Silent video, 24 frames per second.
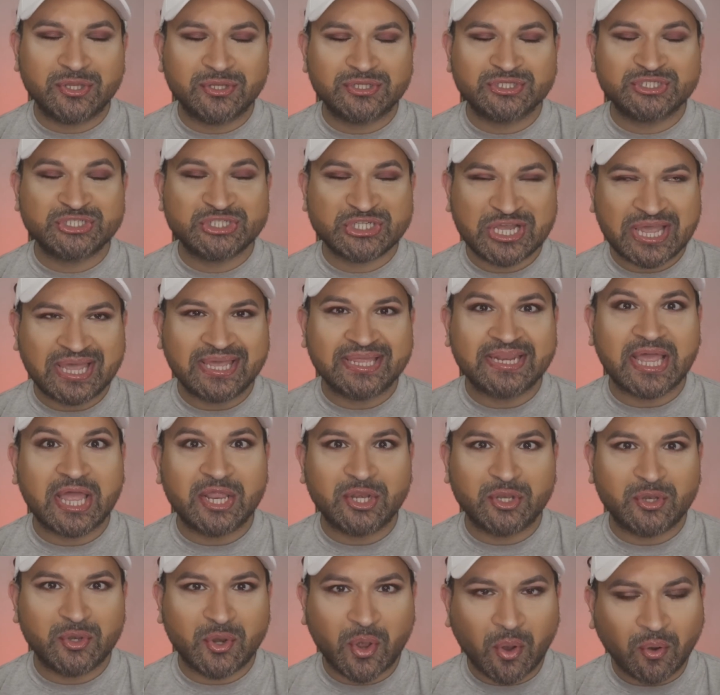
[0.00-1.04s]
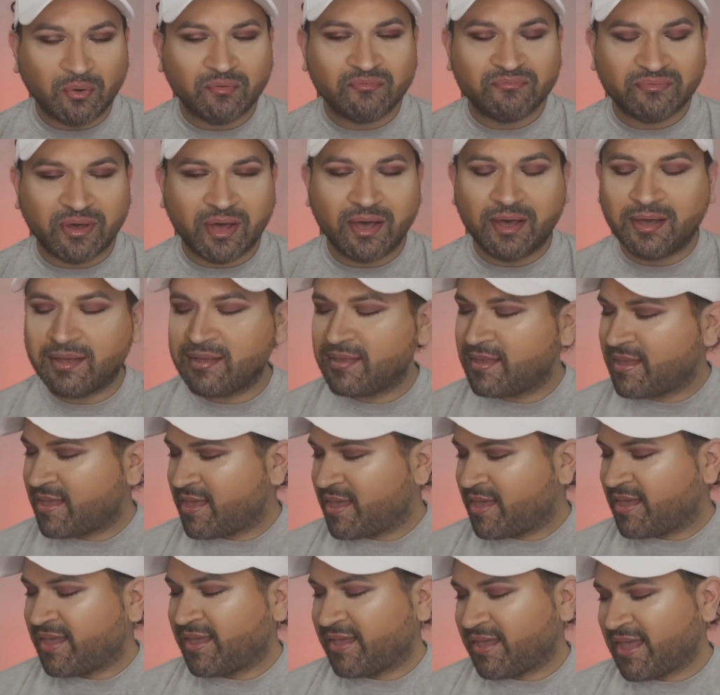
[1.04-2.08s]
shade Nova.
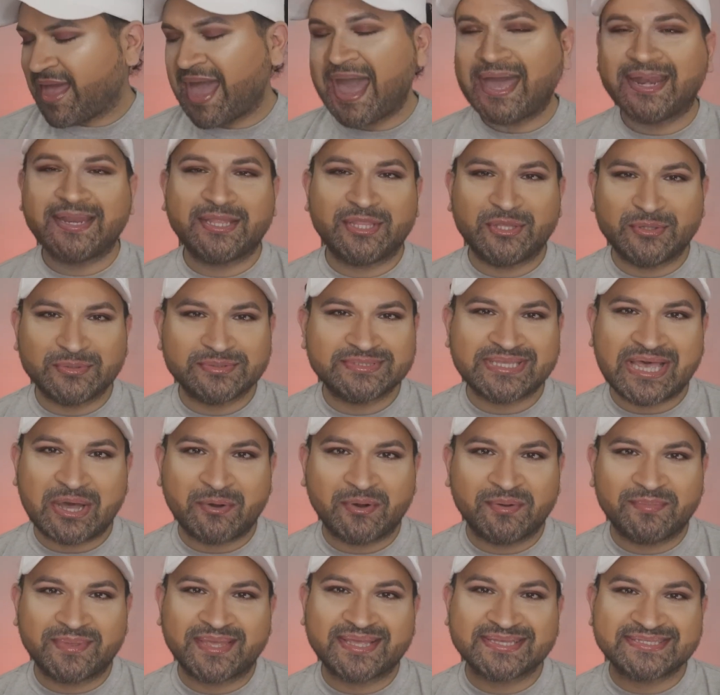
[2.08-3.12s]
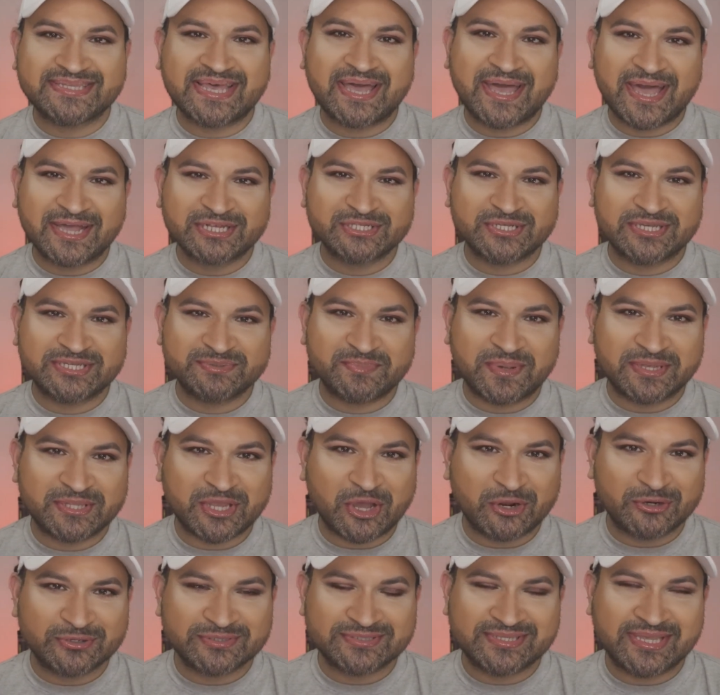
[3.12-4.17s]
I had to use that one because that actually is my
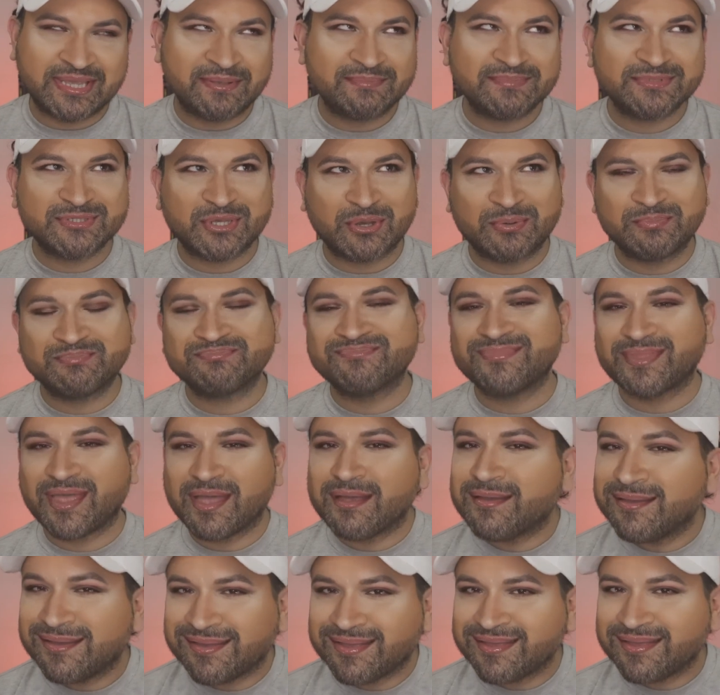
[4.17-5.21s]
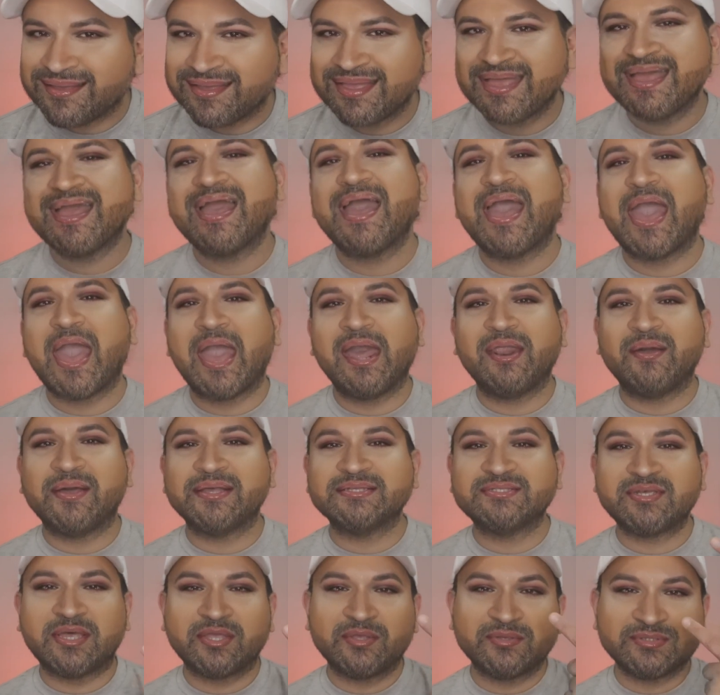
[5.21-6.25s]
daughter's name. So anyway,
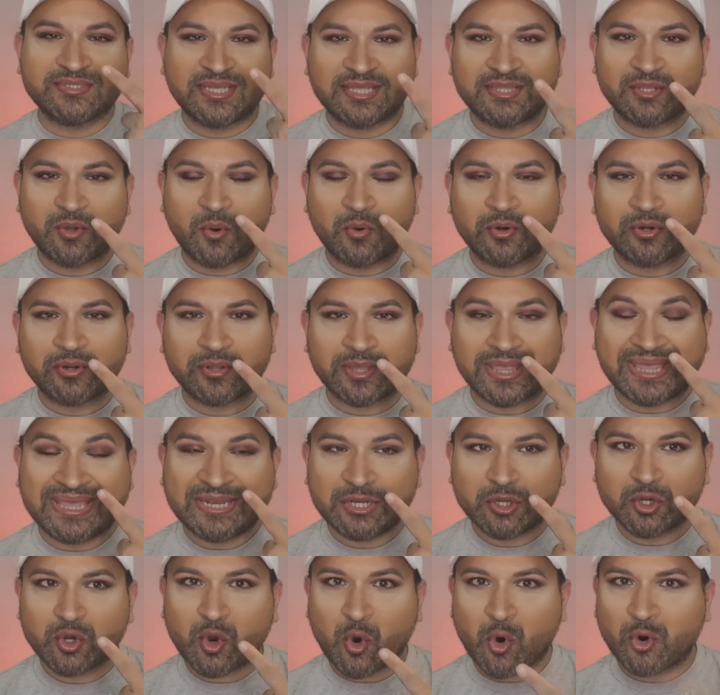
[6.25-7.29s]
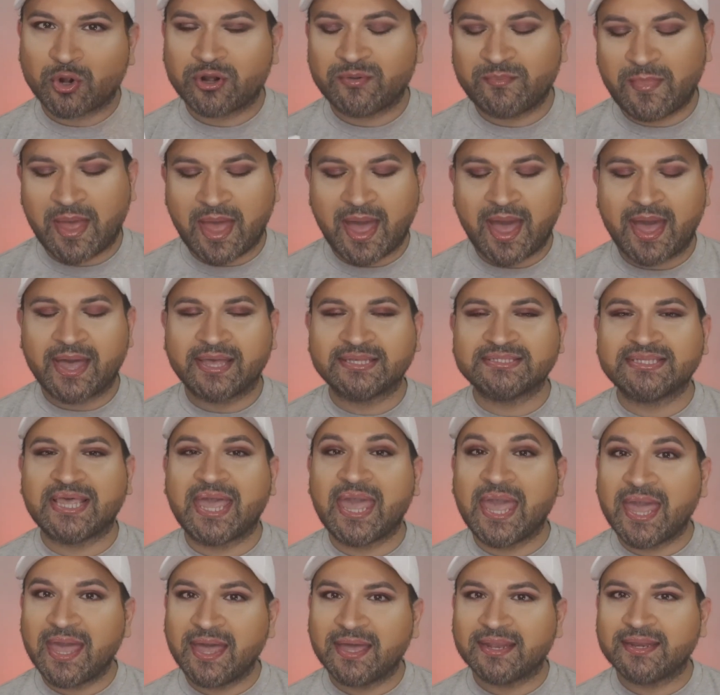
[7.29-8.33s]
so I use it in the inner corner of my eyes
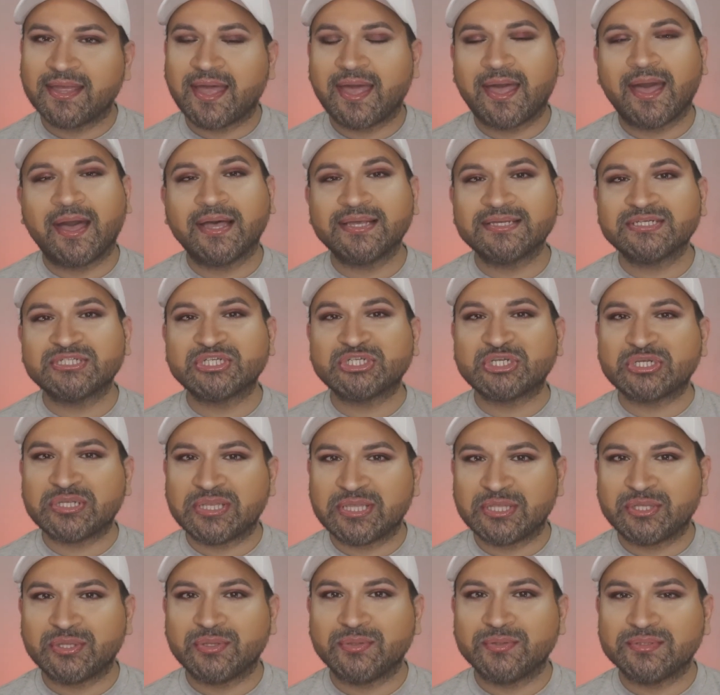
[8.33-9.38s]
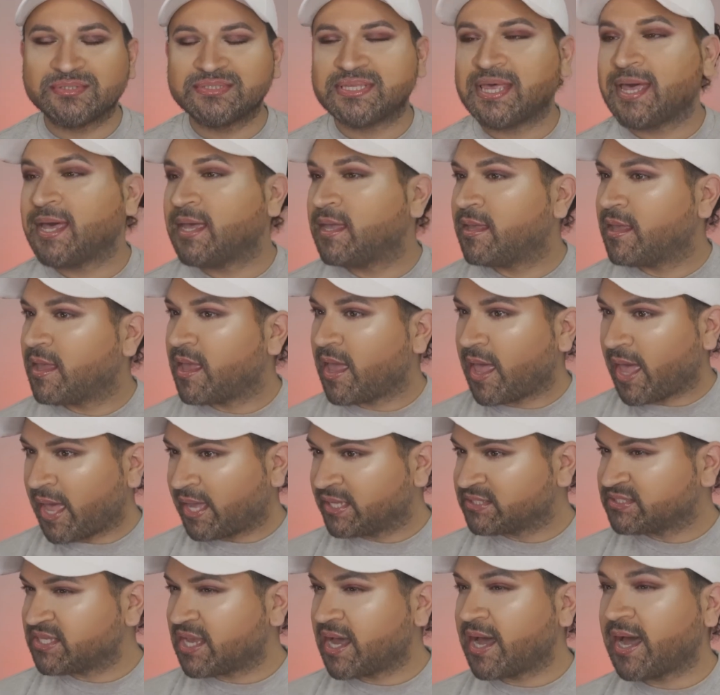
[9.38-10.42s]
and I actually use that
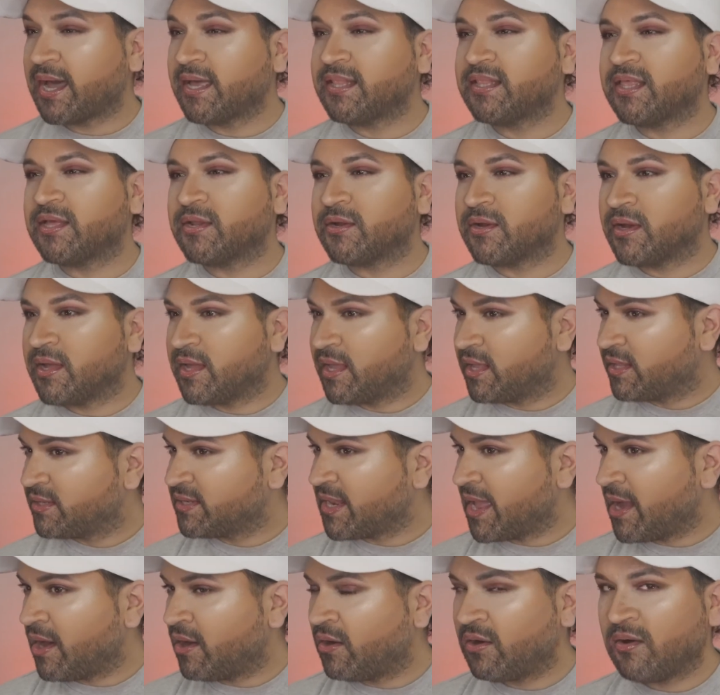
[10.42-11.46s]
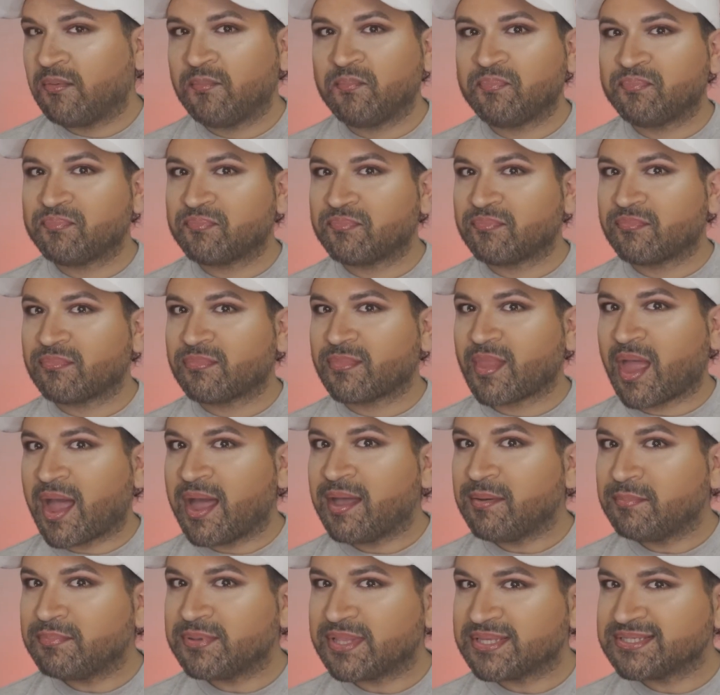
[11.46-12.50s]
as a highlighter. Now,
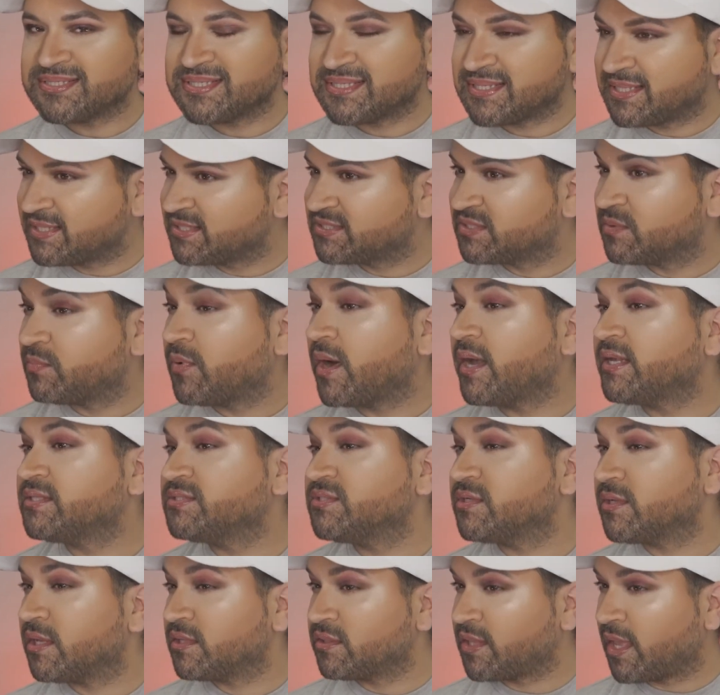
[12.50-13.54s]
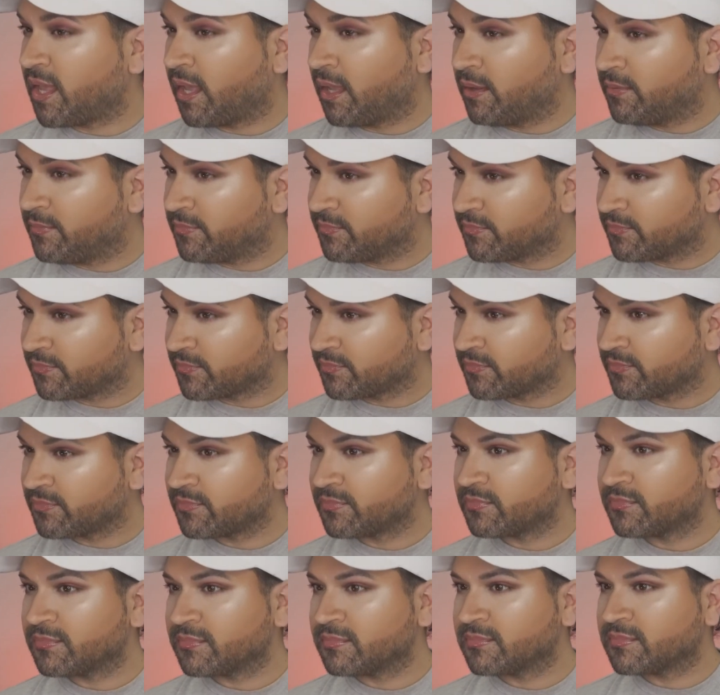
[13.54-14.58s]
I'm pleasantly surprised. Look at that.
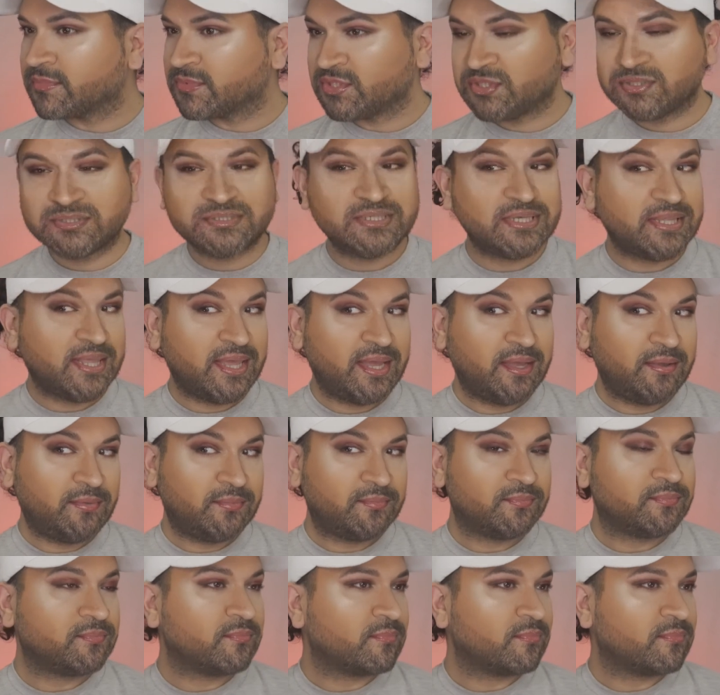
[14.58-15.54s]
Do you see that?